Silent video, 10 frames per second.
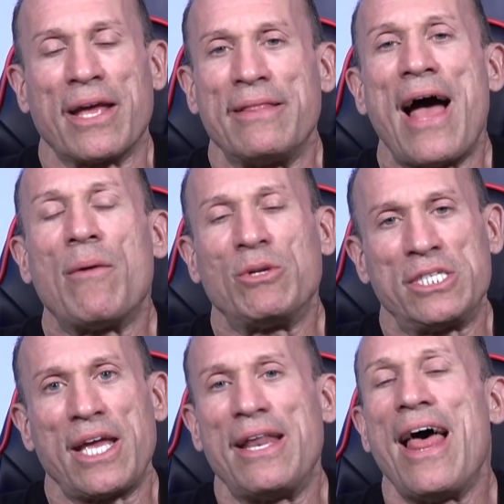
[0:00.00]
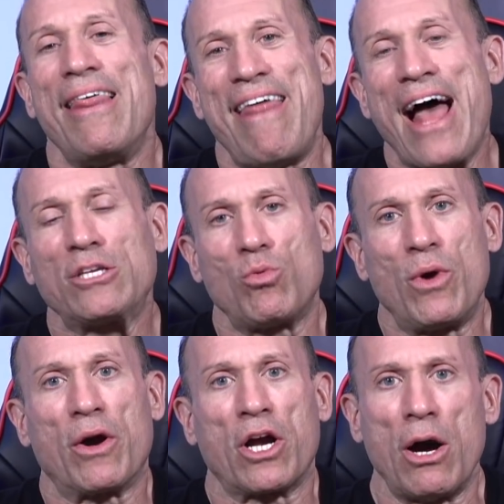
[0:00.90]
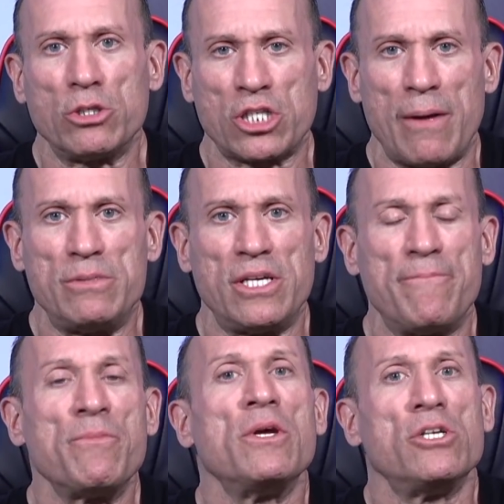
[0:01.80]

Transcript: And that, once again, that's where a coach comes in,